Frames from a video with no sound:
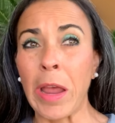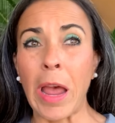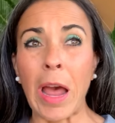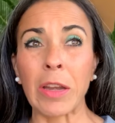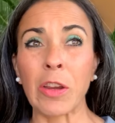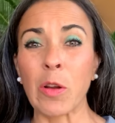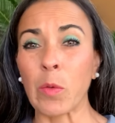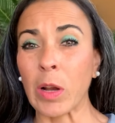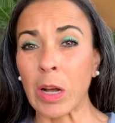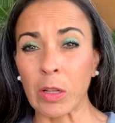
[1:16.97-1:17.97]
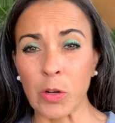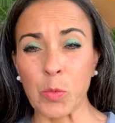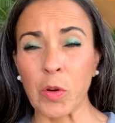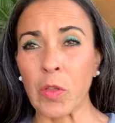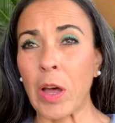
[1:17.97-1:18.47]
and the colors
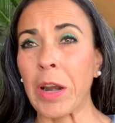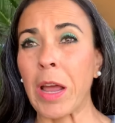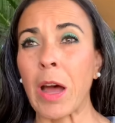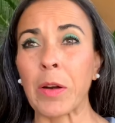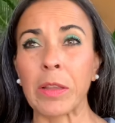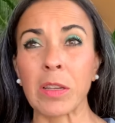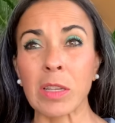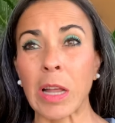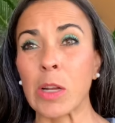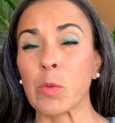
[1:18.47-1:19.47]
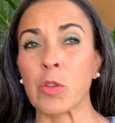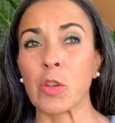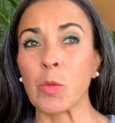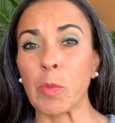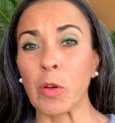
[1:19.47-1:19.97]
were thought out and the slides were
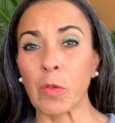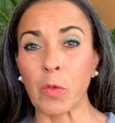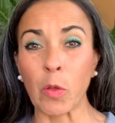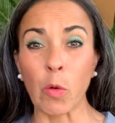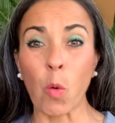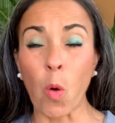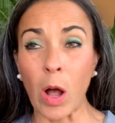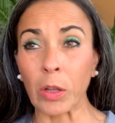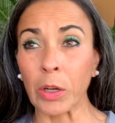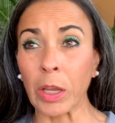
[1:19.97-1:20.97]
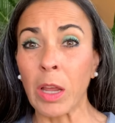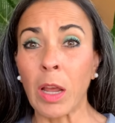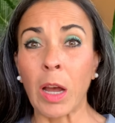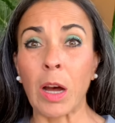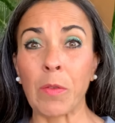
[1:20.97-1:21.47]
just beautiful, the quality
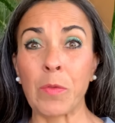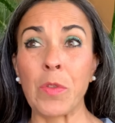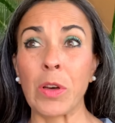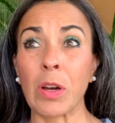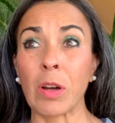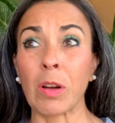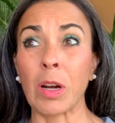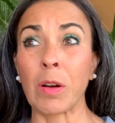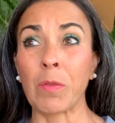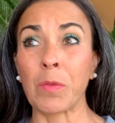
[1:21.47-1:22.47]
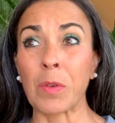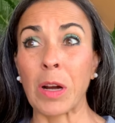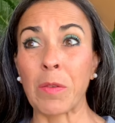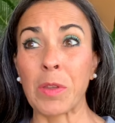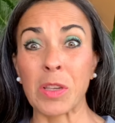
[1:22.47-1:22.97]
of
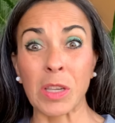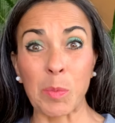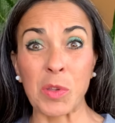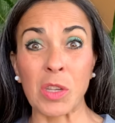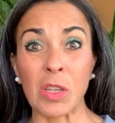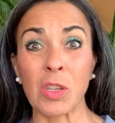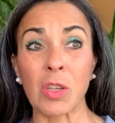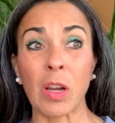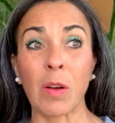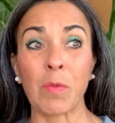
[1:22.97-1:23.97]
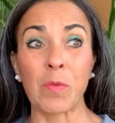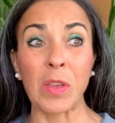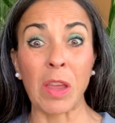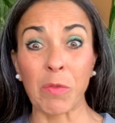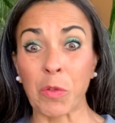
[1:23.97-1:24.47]
the substance of
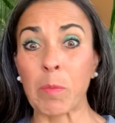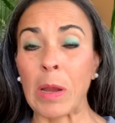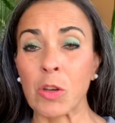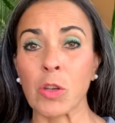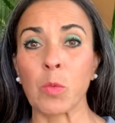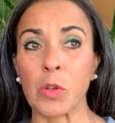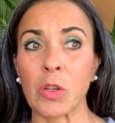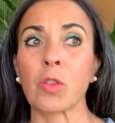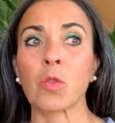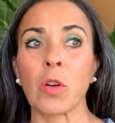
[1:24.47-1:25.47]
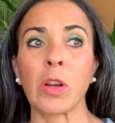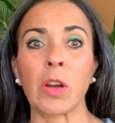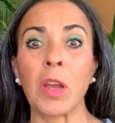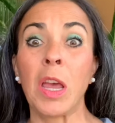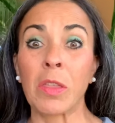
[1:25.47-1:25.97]
the information was extraordinary.